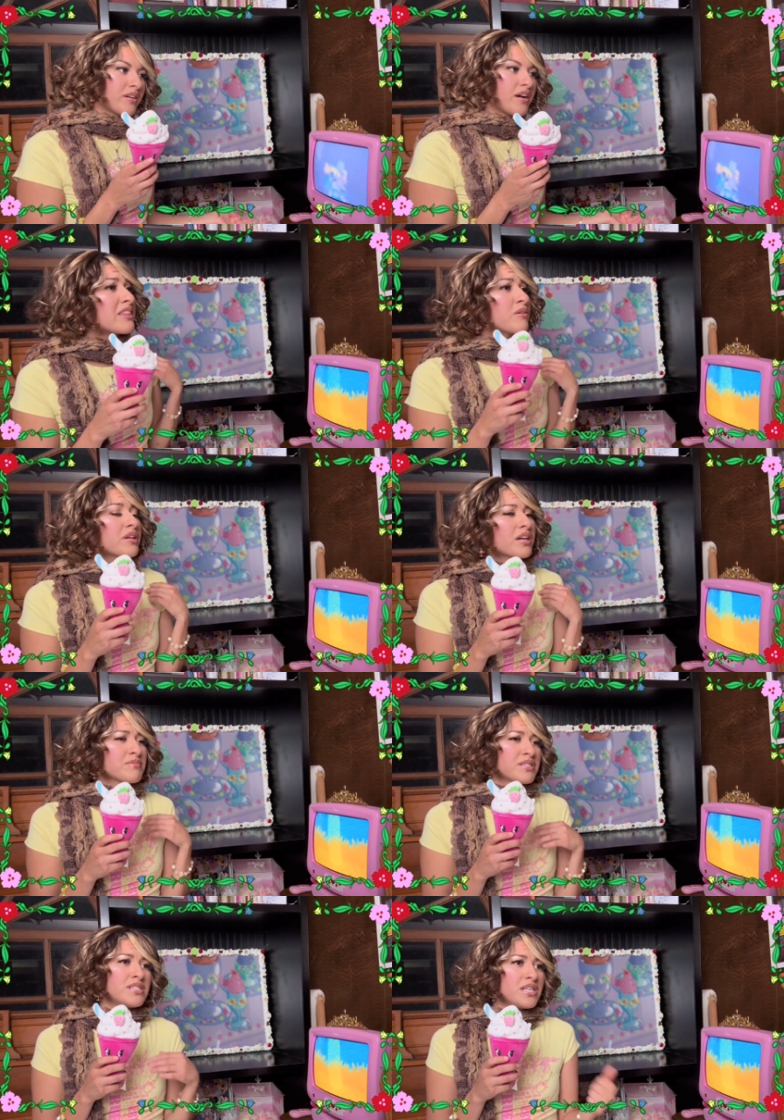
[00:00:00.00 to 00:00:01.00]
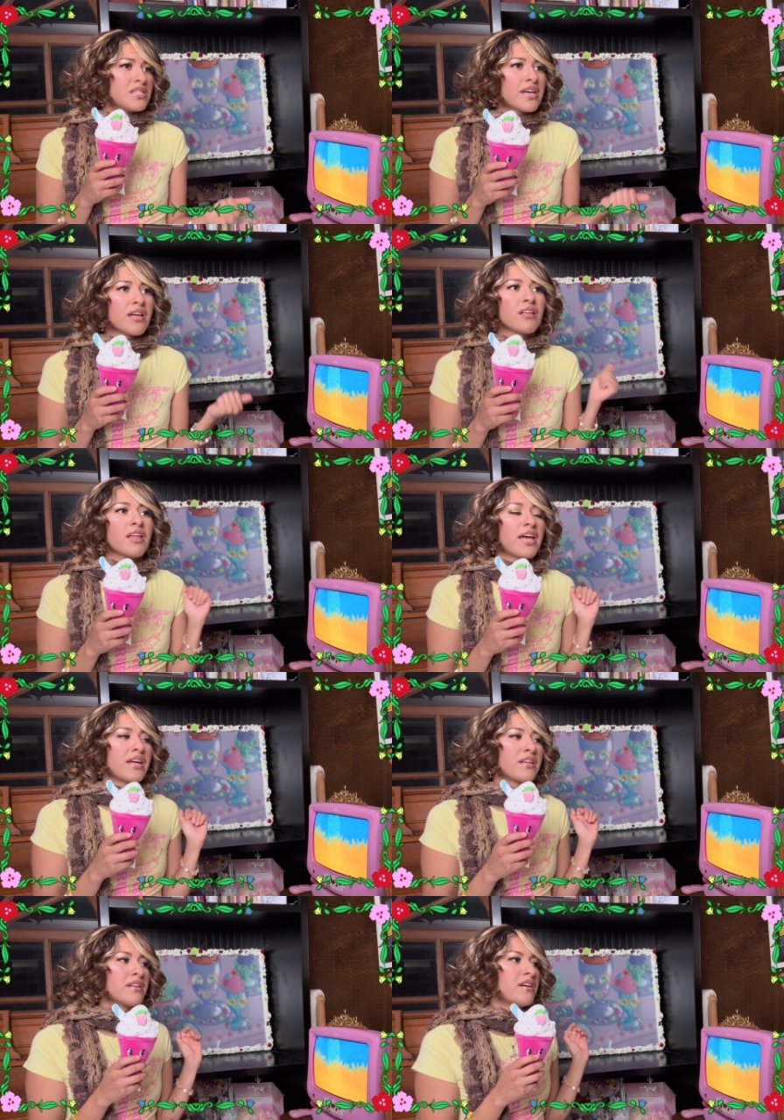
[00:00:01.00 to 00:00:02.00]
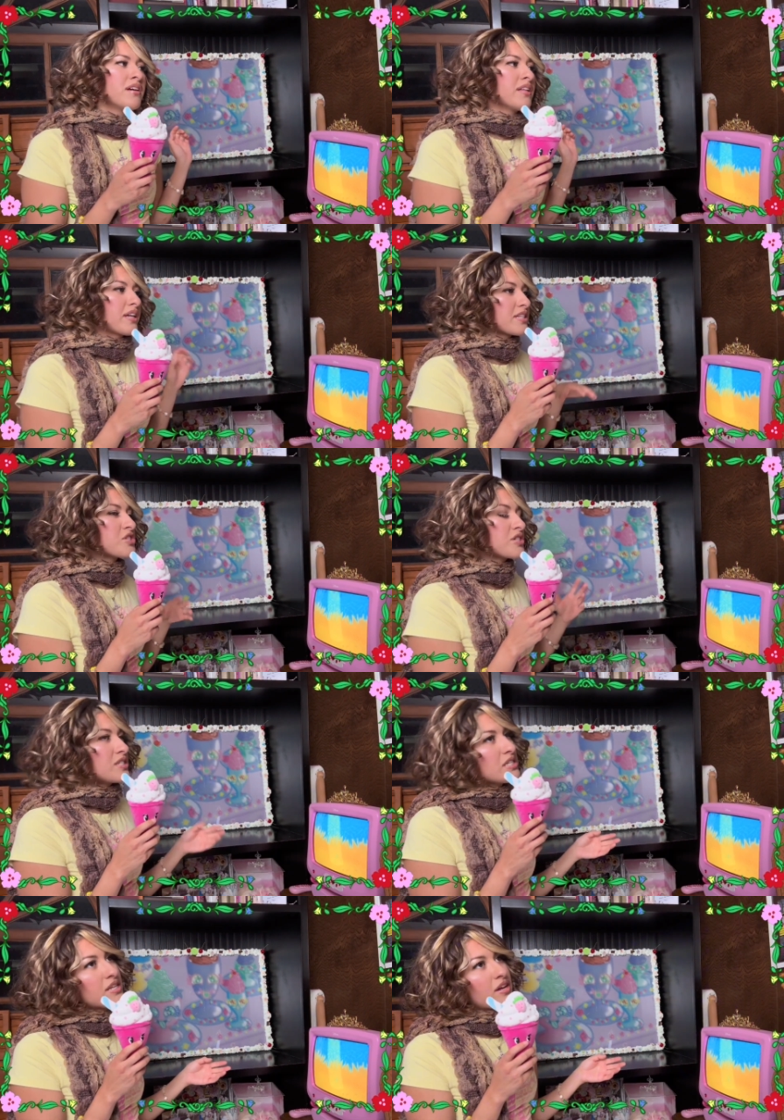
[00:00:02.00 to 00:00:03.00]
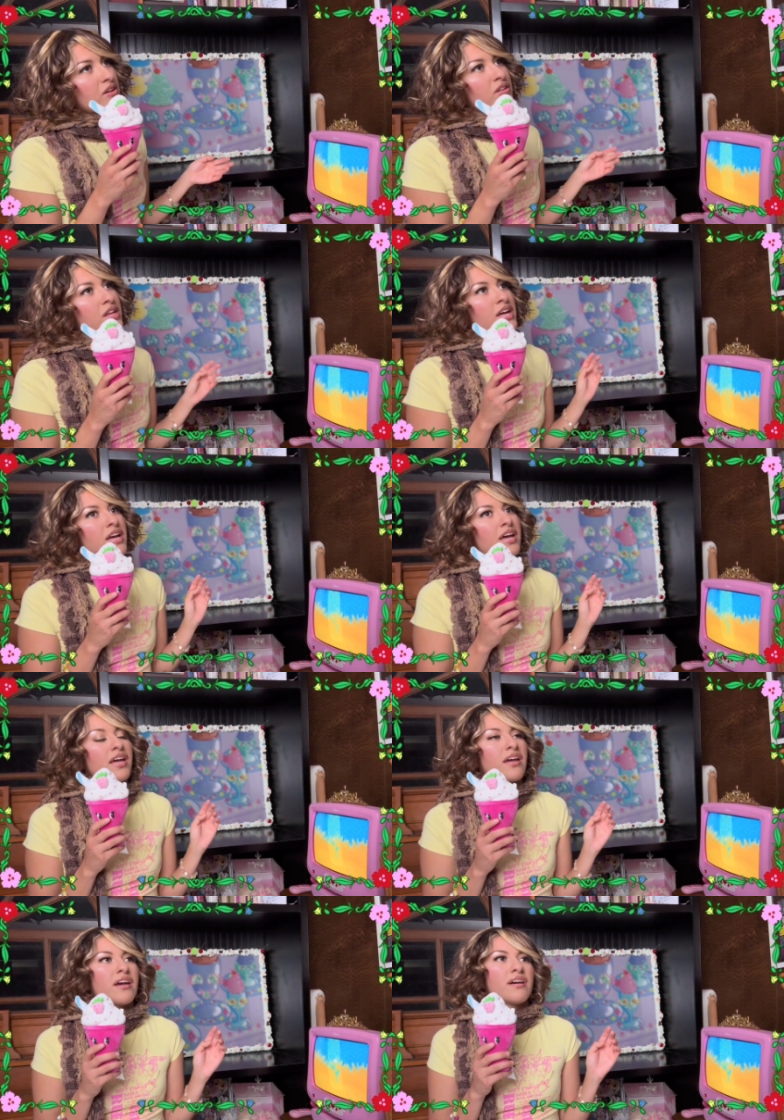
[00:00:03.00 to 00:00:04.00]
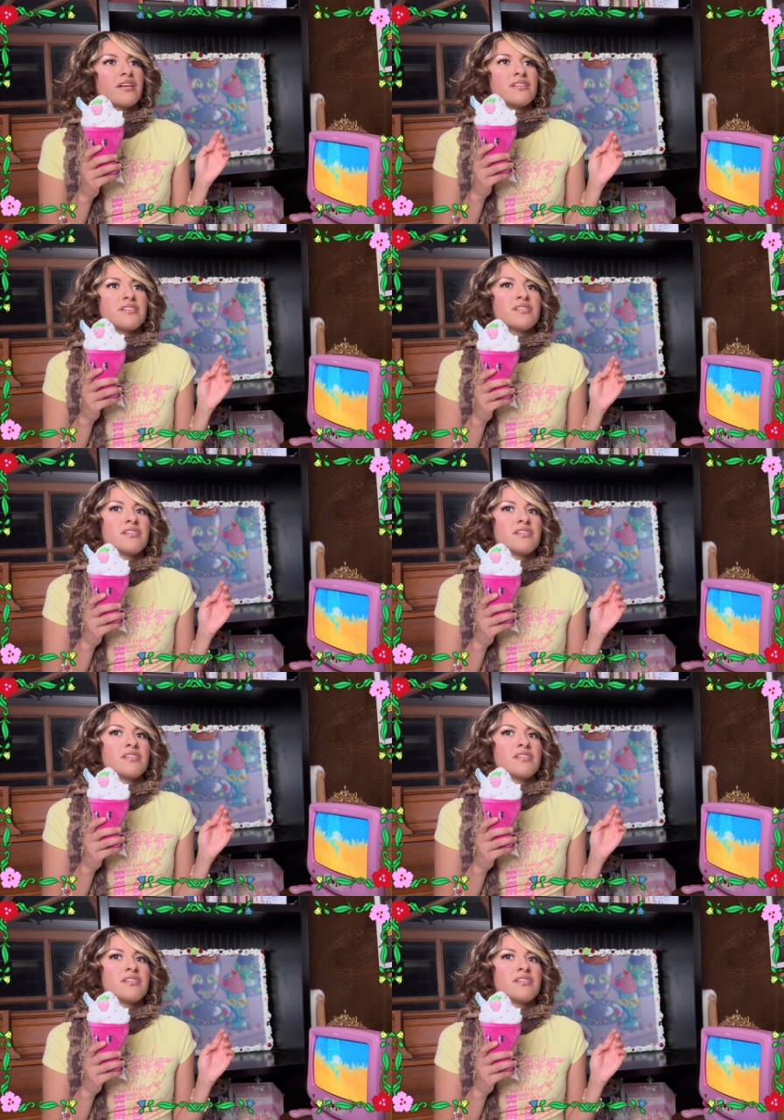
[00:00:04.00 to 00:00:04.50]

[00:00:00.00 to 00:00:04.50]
I think when it comes to detail and like attention to detail and